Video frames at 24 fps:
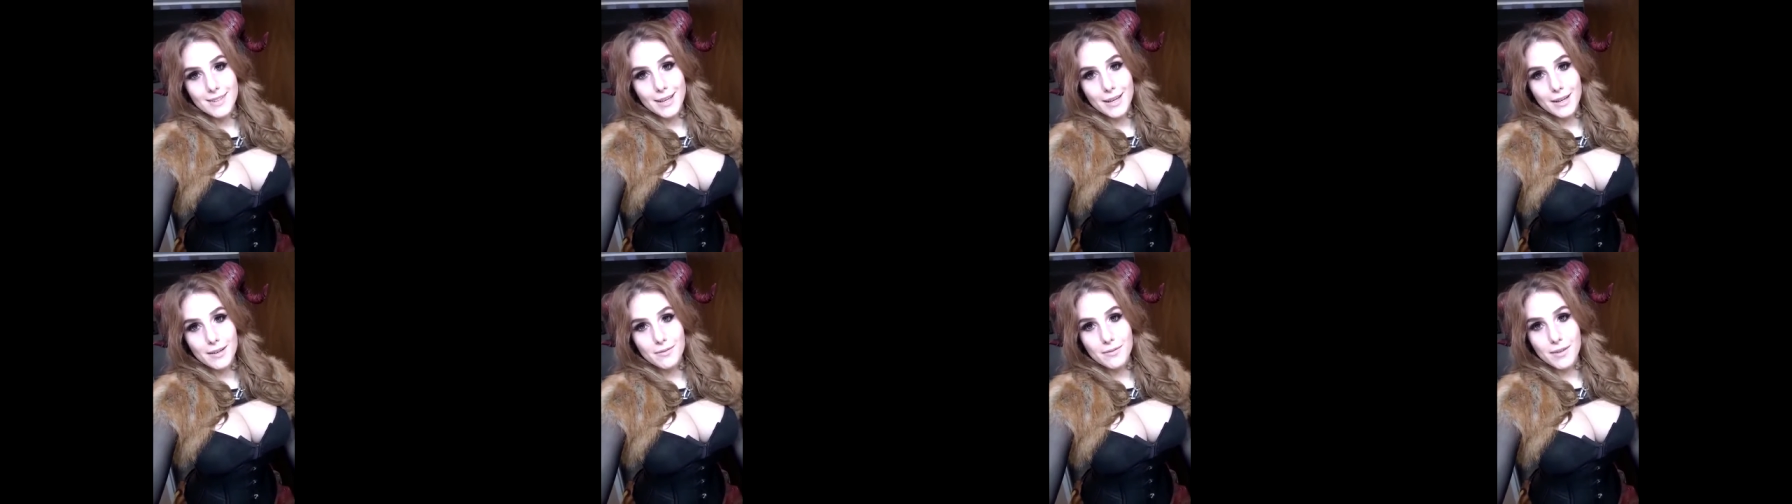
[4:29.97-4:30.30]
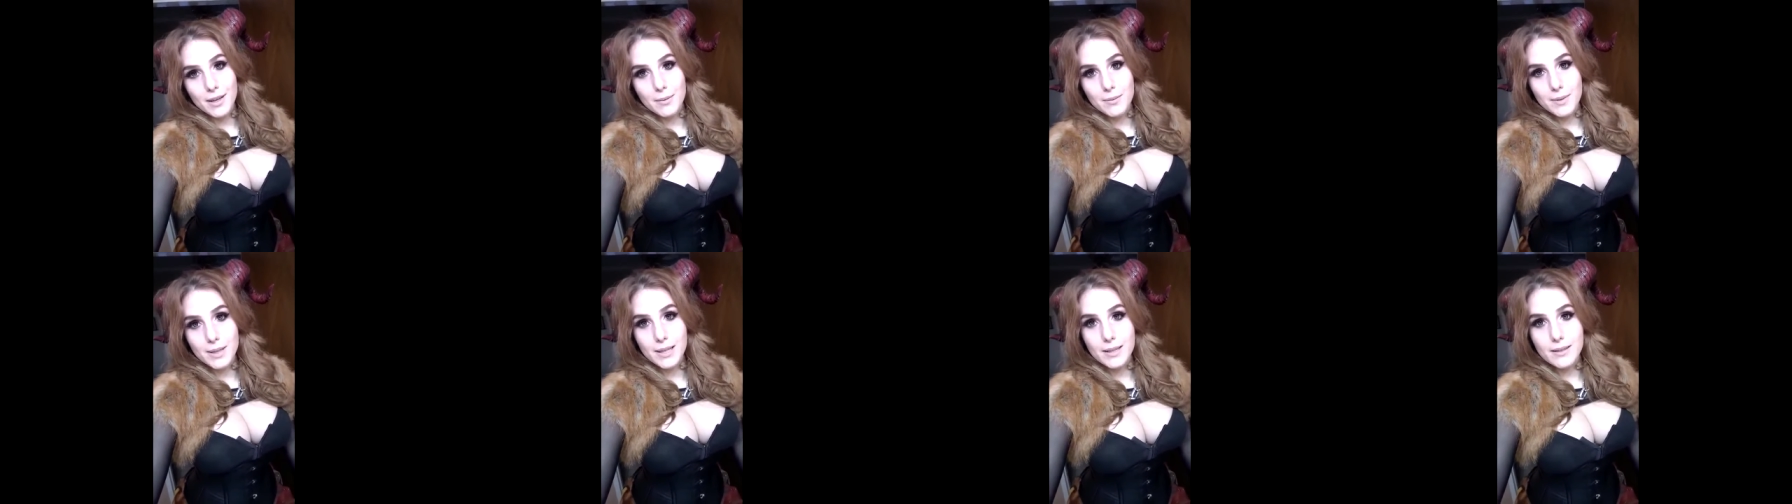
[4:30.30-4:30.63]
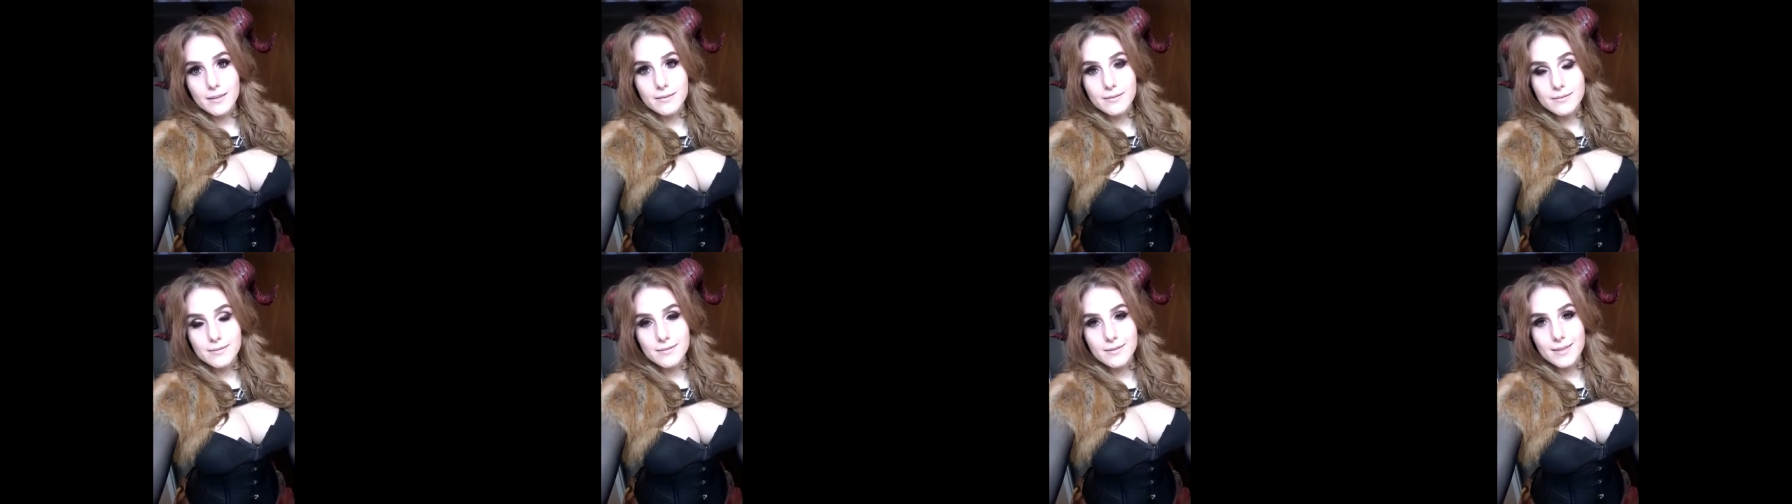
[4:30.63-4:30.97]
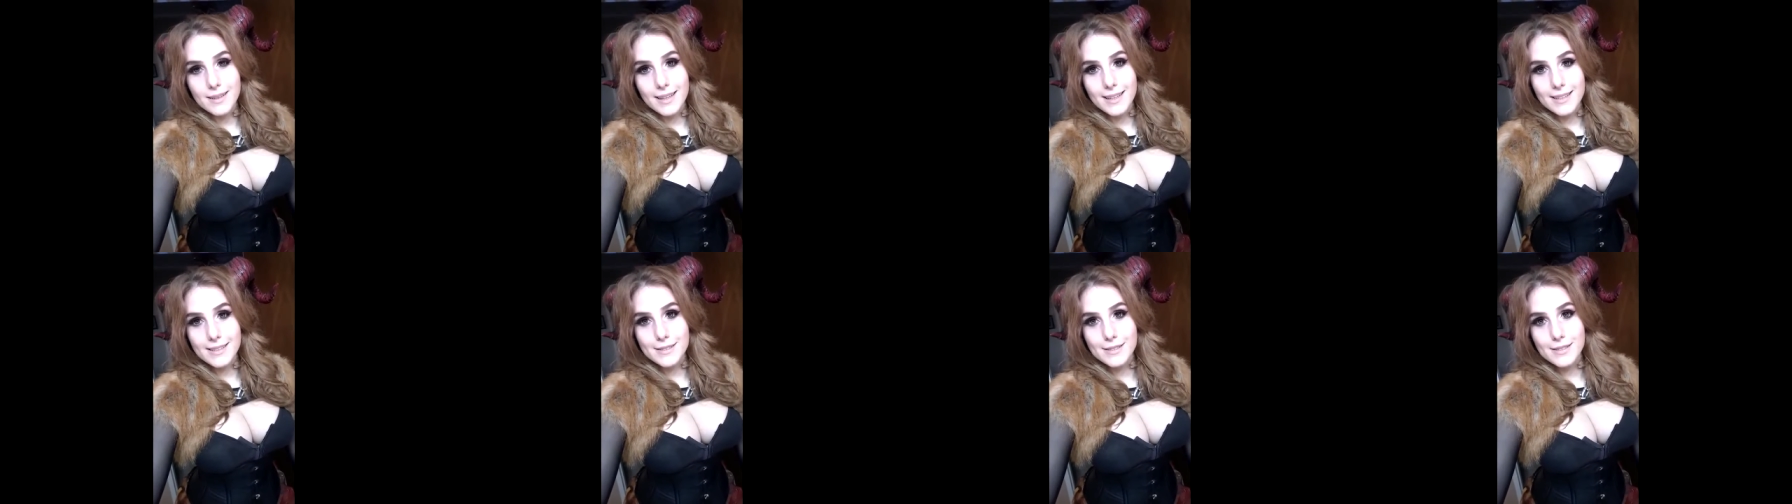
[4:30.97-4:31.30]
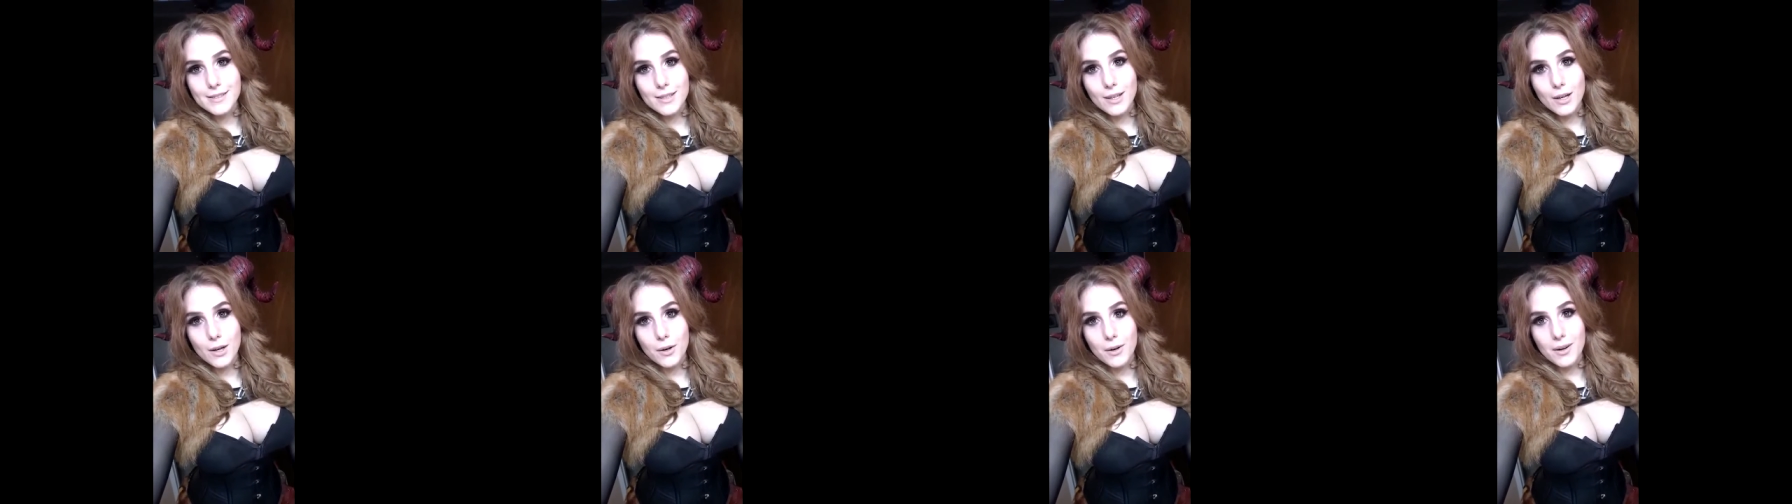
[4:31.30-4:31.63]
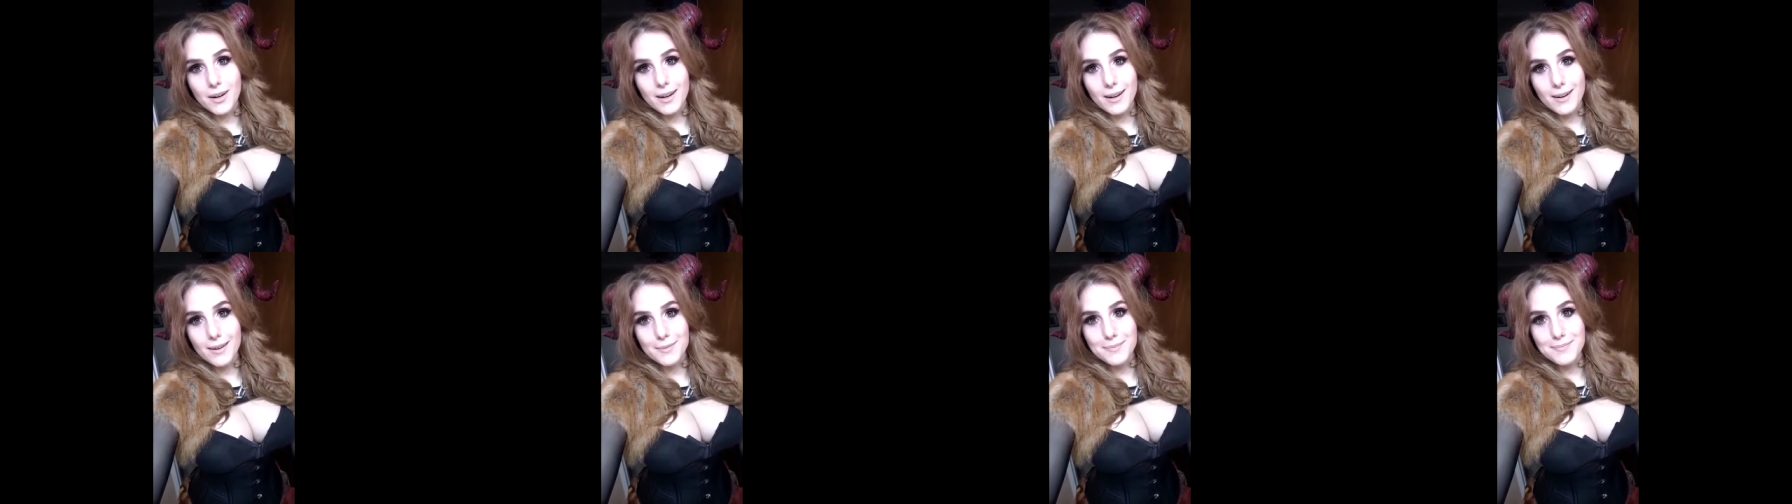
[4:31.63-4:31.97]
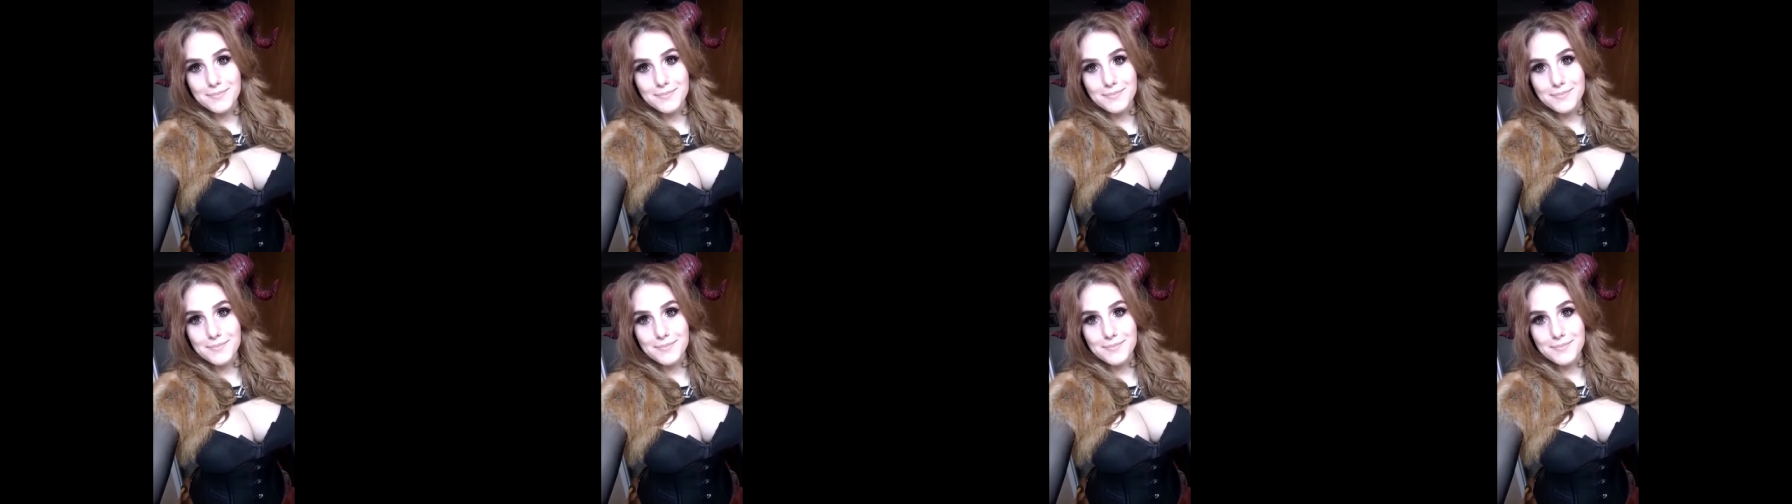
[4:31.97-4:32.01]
yeah, family. And so,